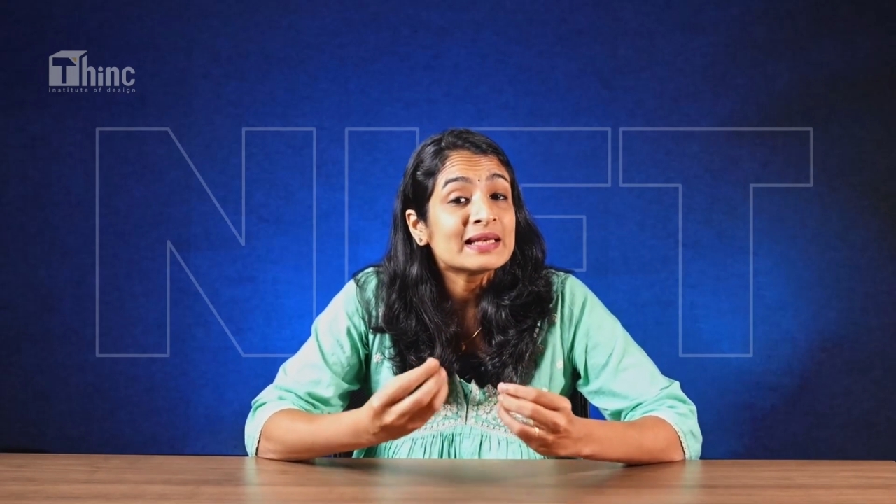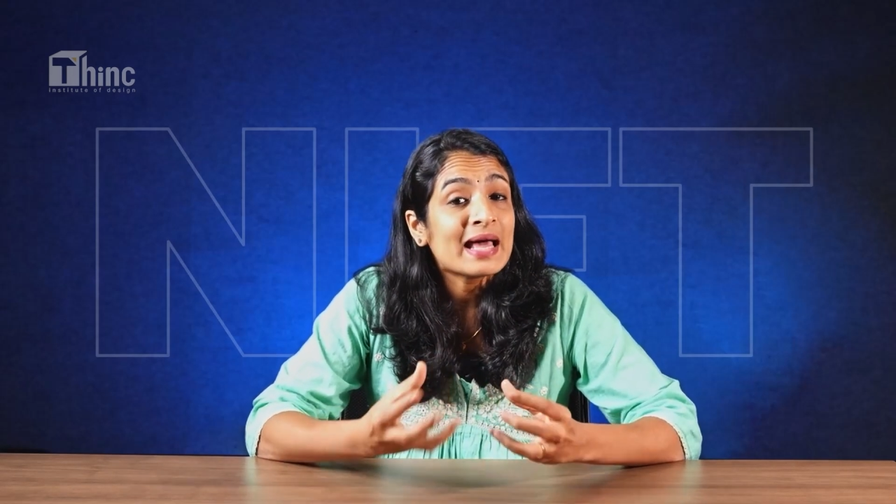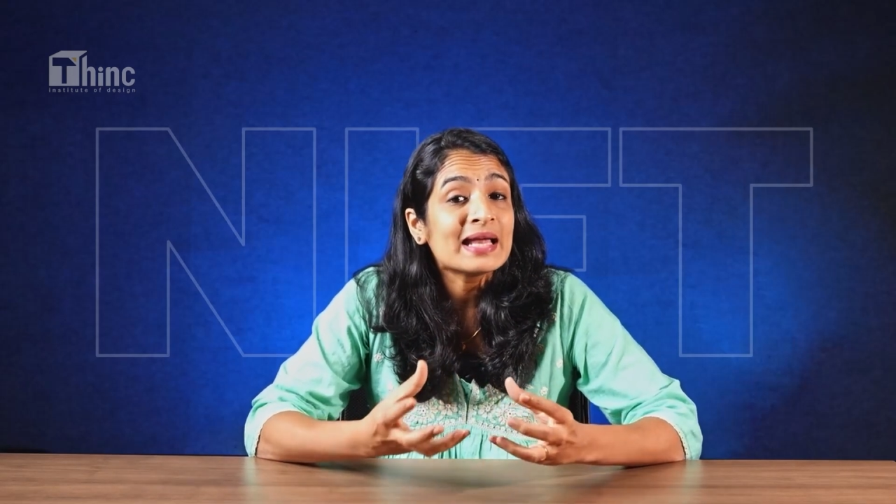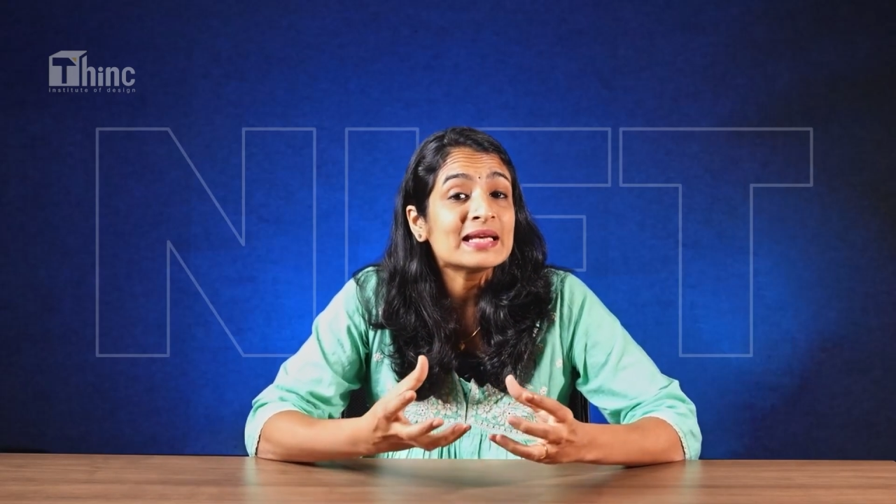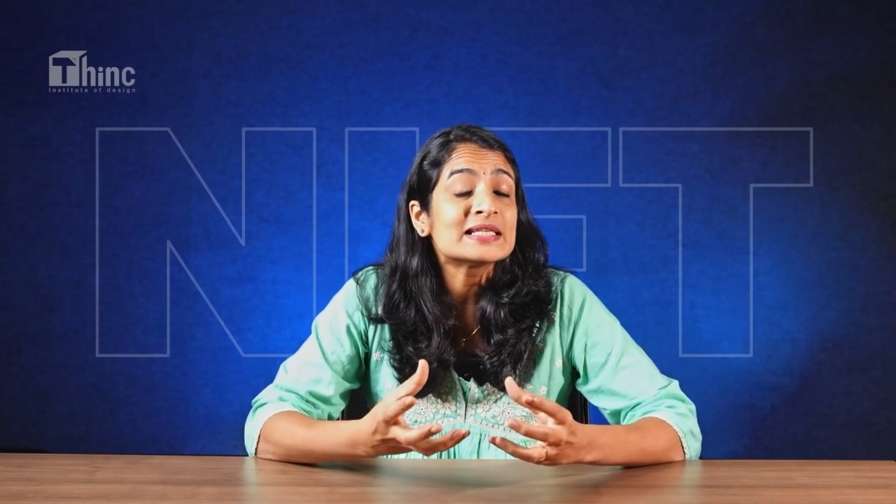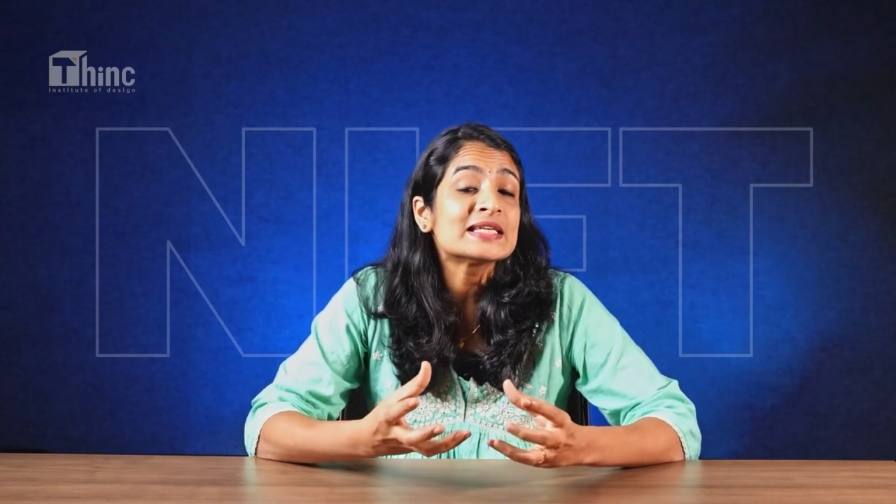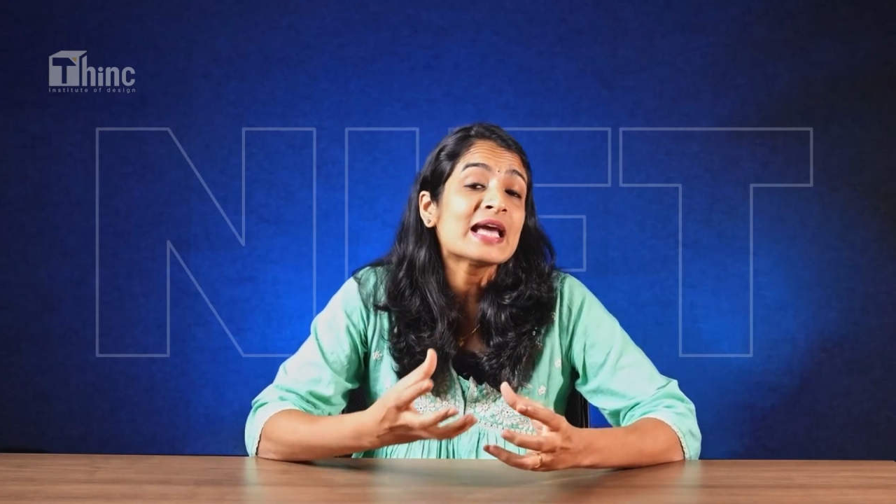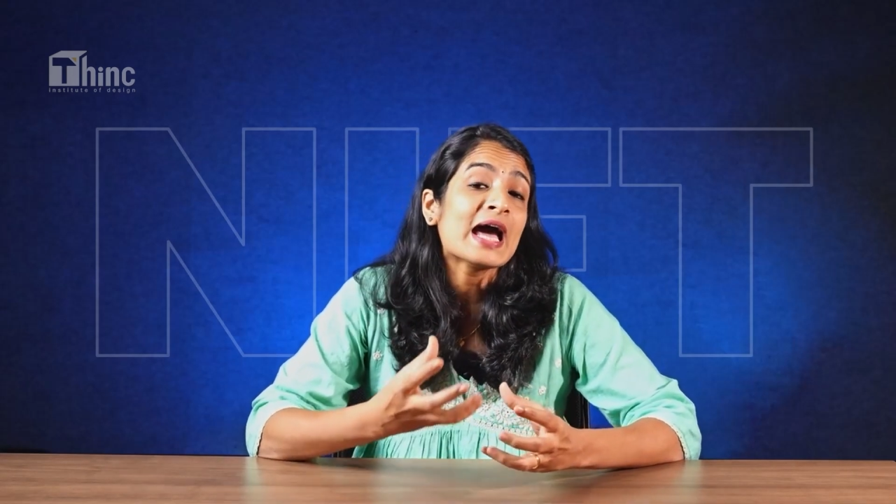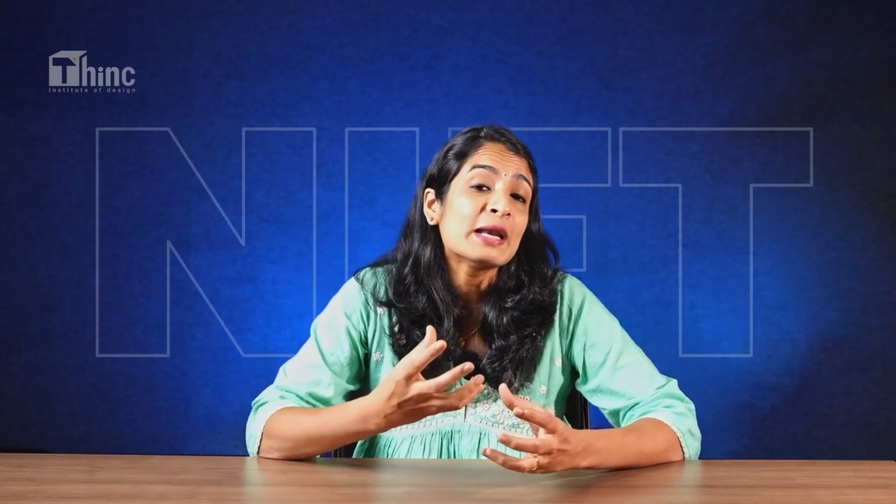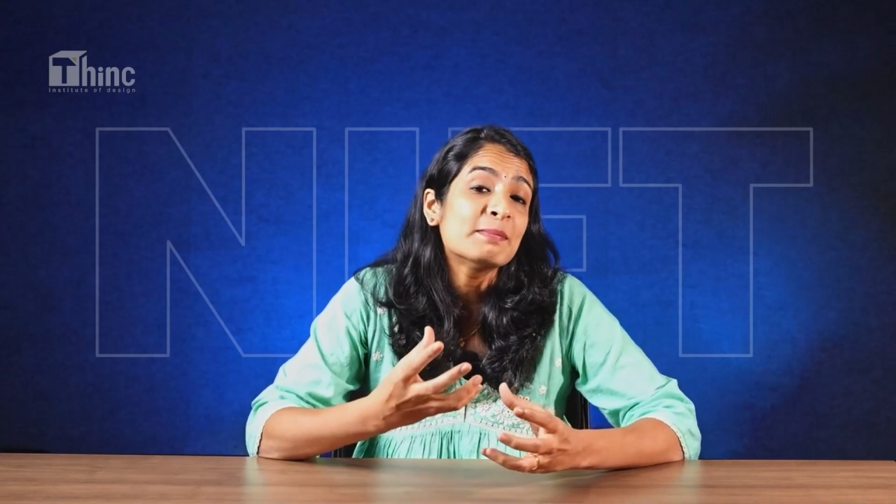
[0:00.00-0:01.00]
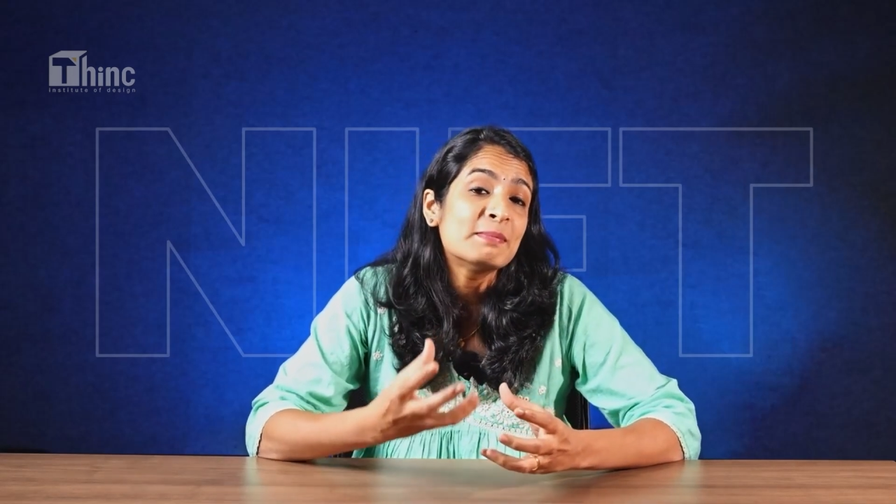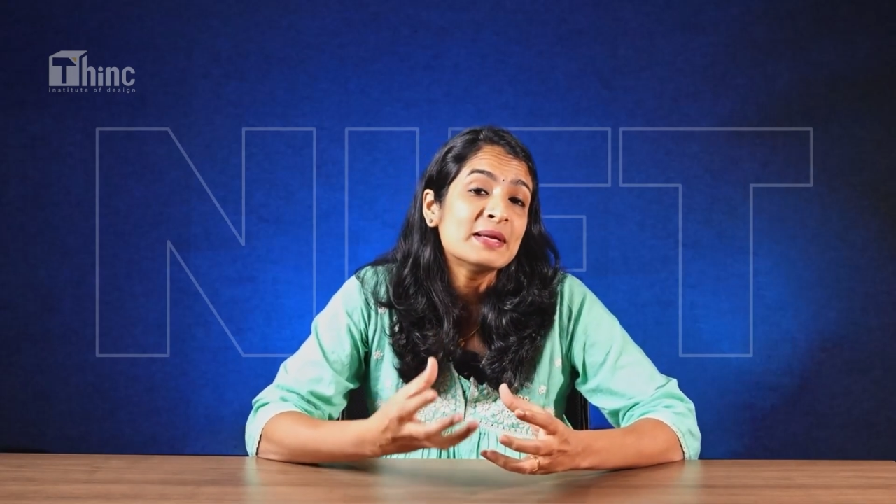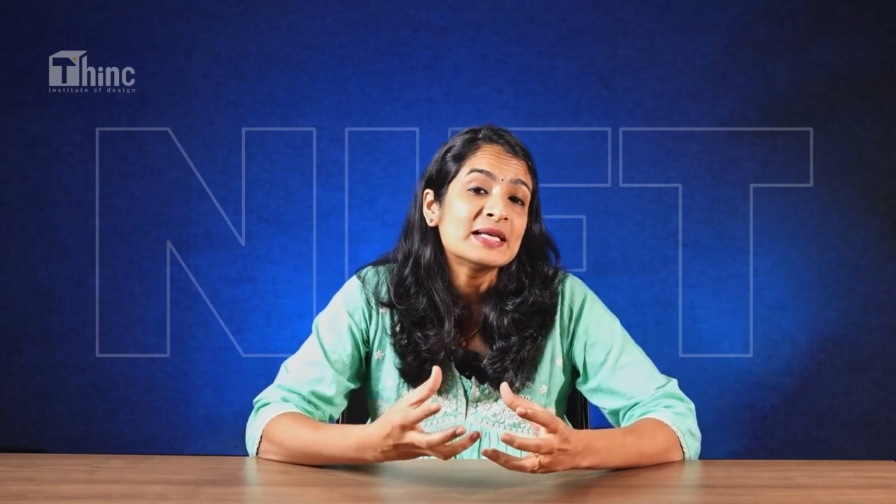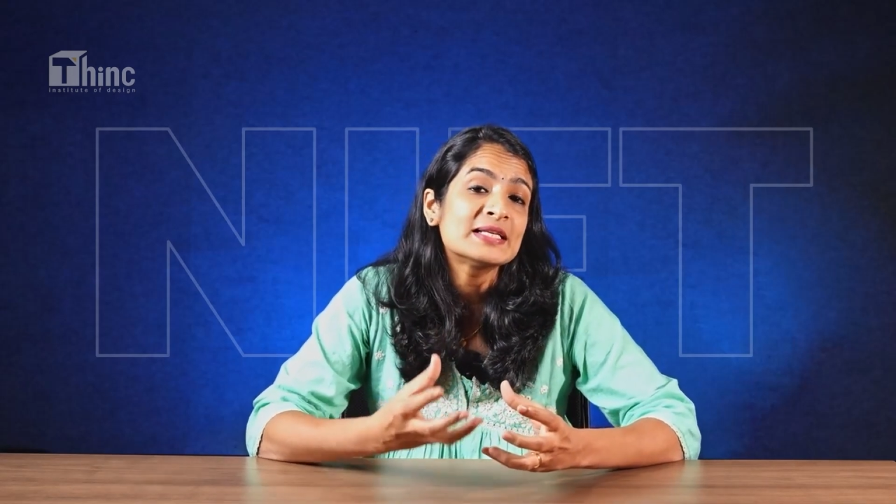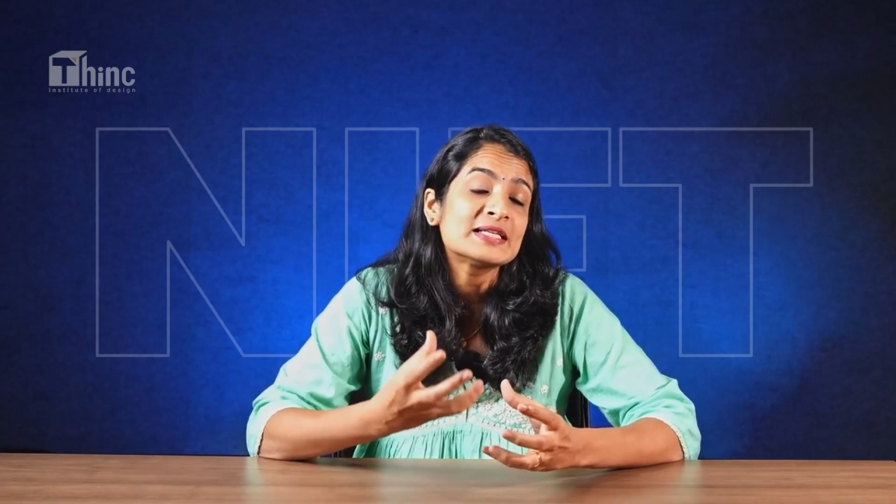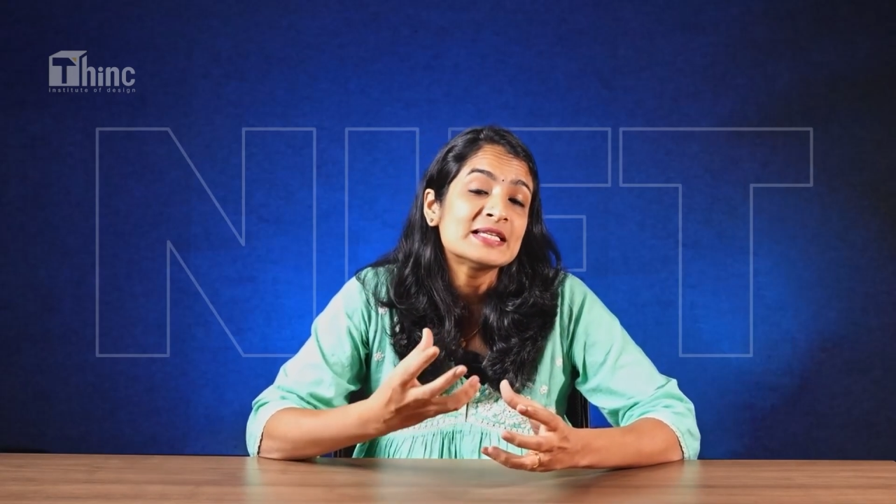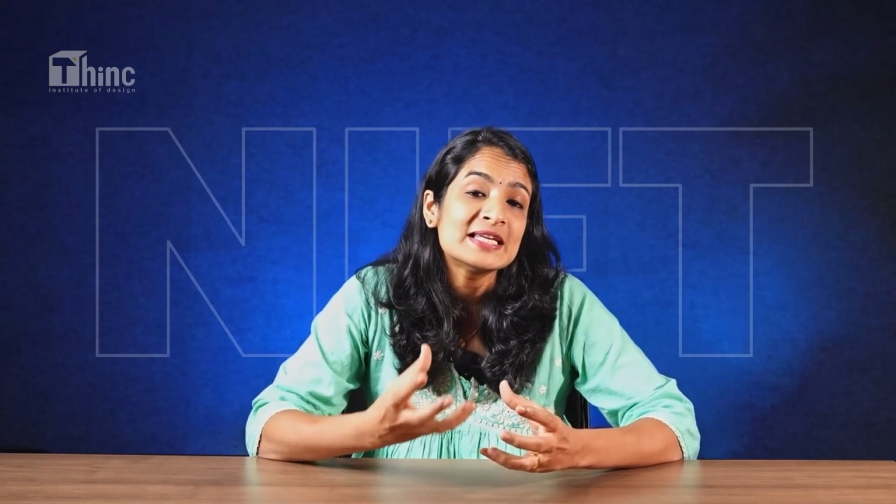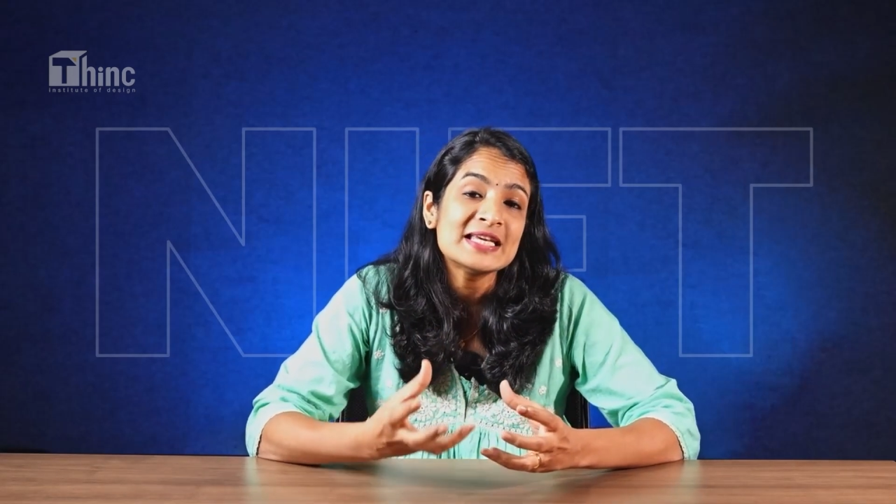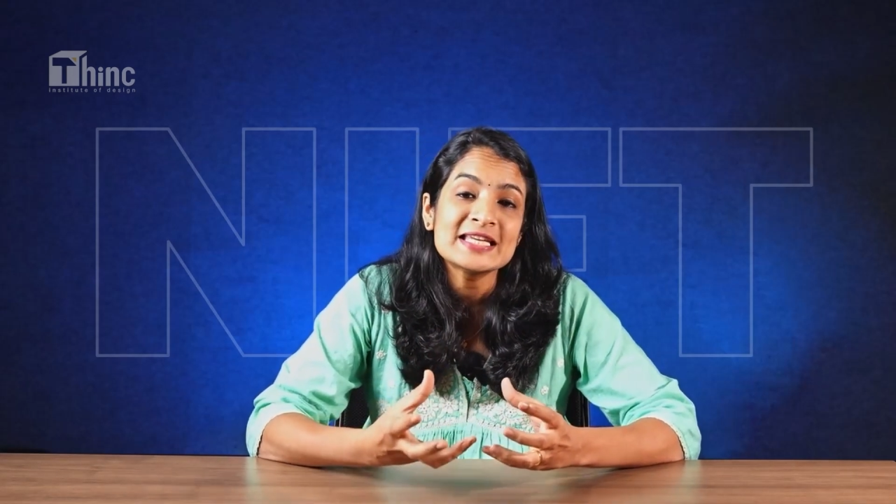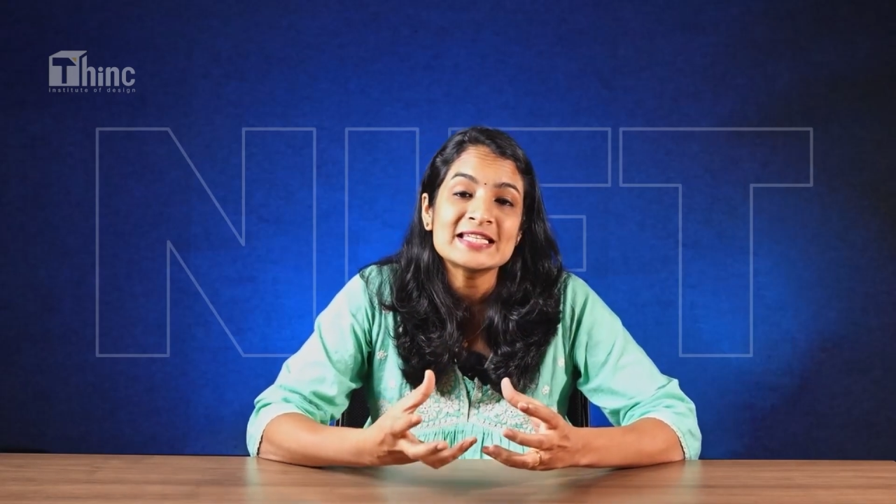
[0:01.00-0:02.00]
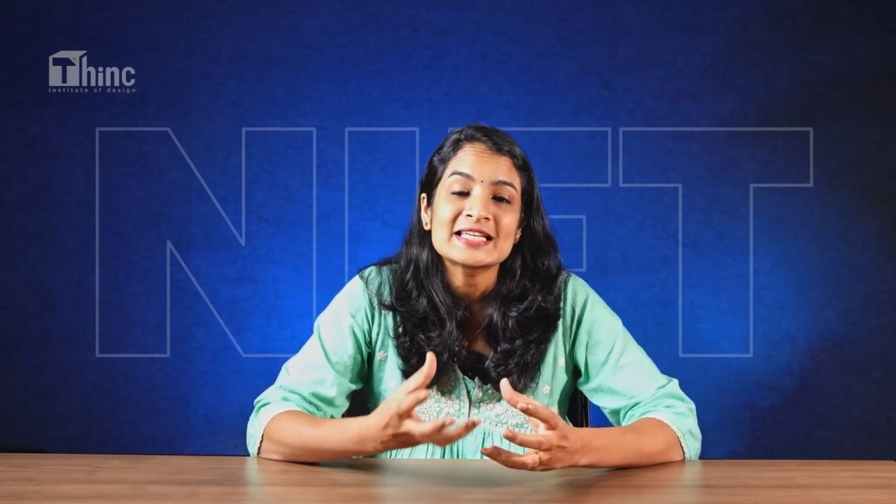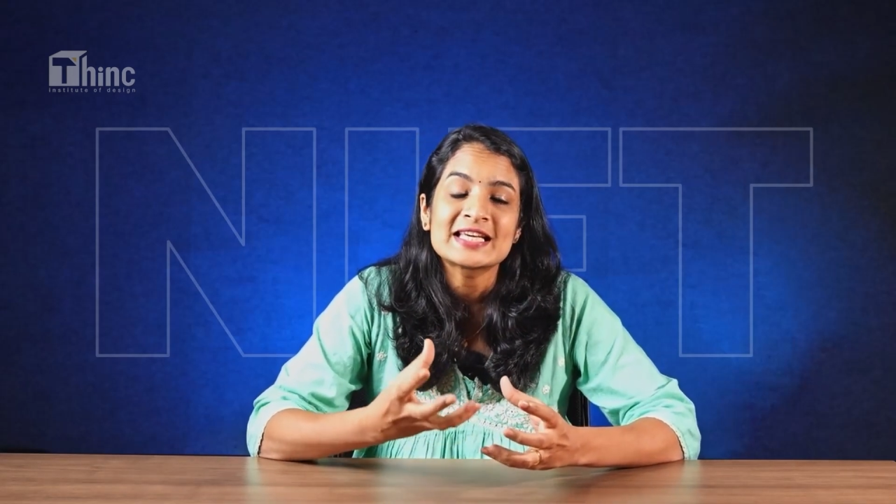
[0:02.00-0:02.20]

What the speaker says: clarity and build neat,